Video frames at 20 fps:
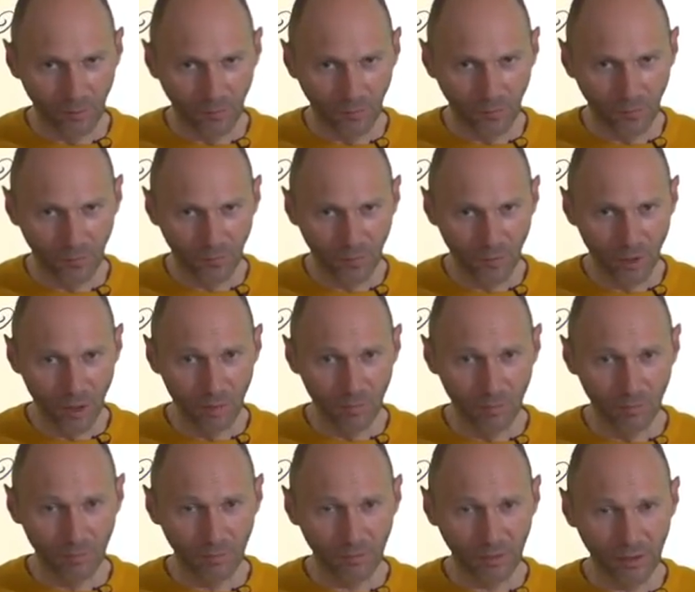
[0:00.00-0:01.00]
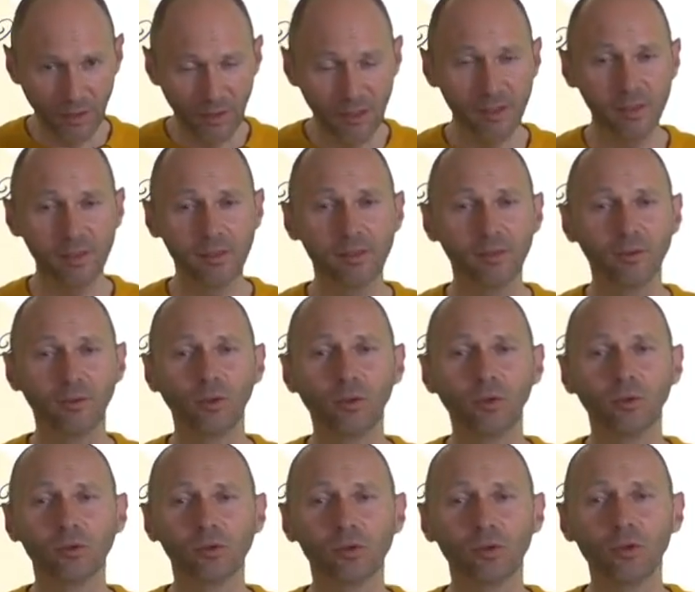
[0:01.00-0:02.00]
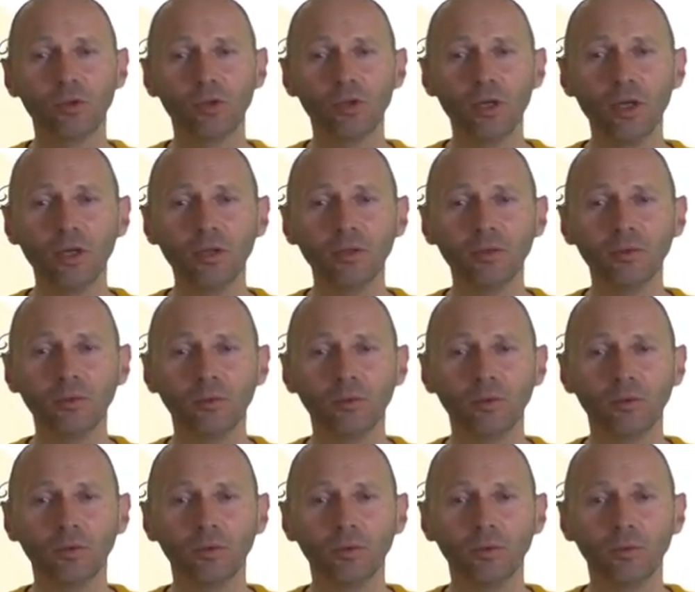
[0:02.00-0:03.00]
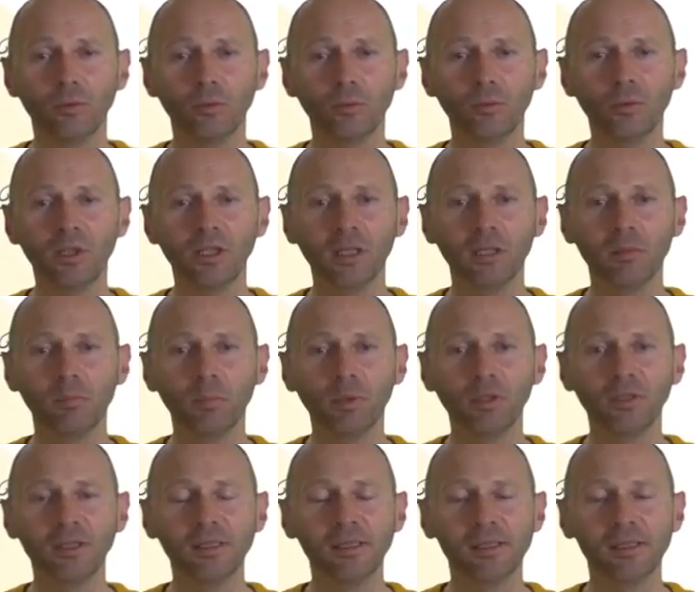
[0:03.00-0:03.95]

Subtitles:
from this reconstruction, we can put